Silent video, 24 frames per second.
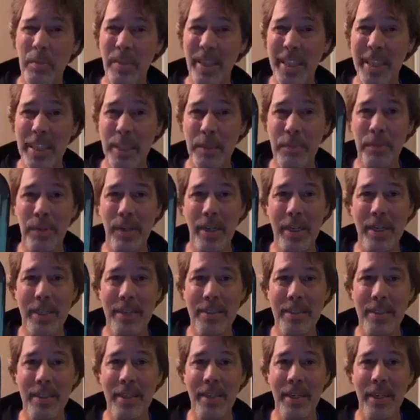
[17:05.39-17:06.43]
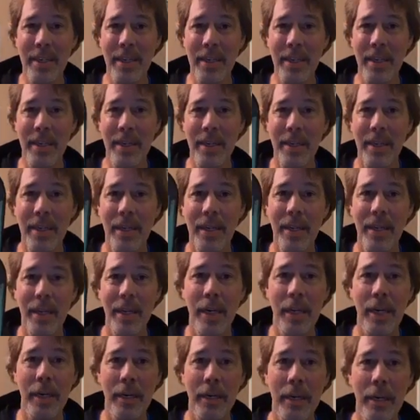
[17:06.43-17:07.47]
place prize today.
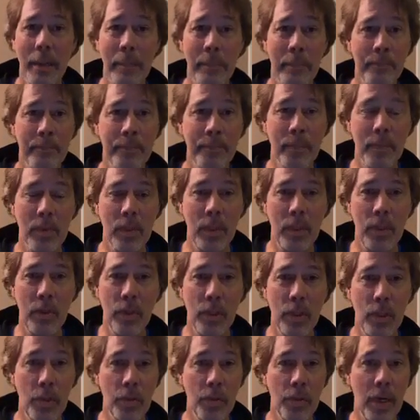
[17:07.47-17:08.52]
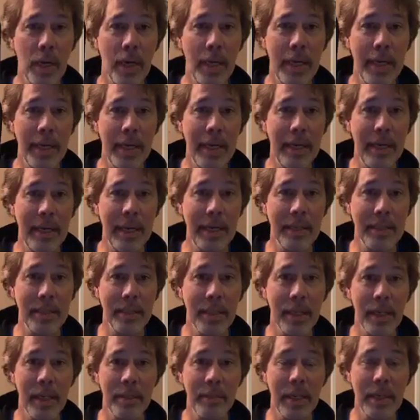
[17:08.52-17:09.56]
You could try again next
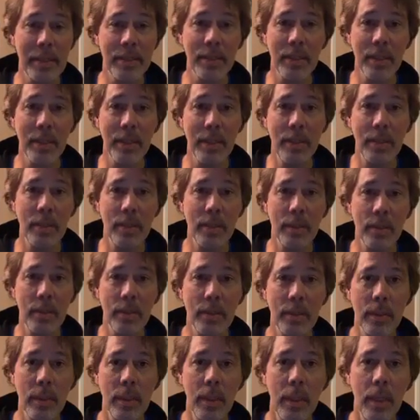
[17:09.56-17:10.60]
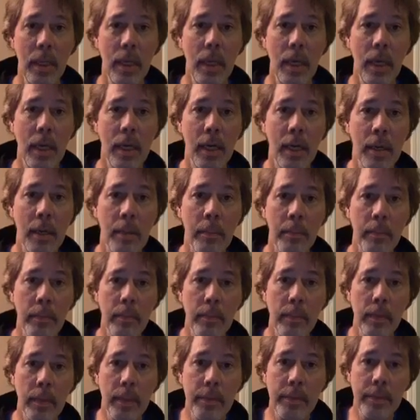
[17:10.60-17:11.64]
time. That's the good news.
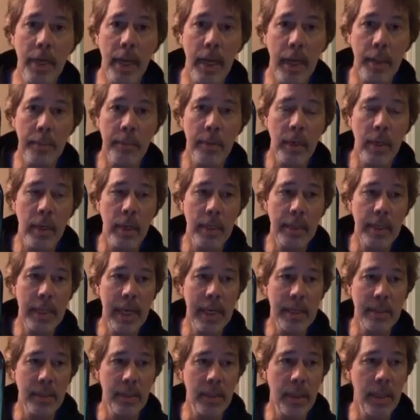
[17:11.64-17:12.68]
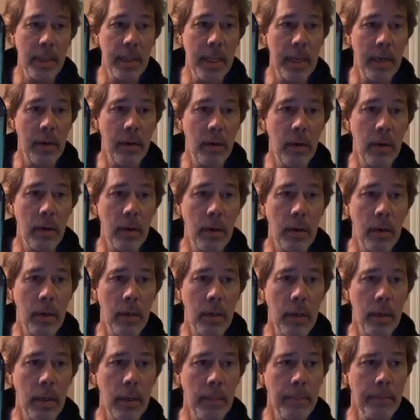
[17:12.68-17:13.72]
Tamara, yes,
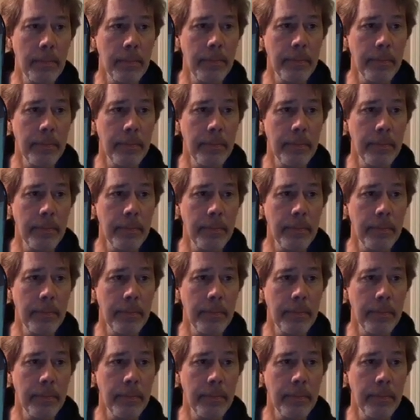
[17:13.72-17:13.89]
there's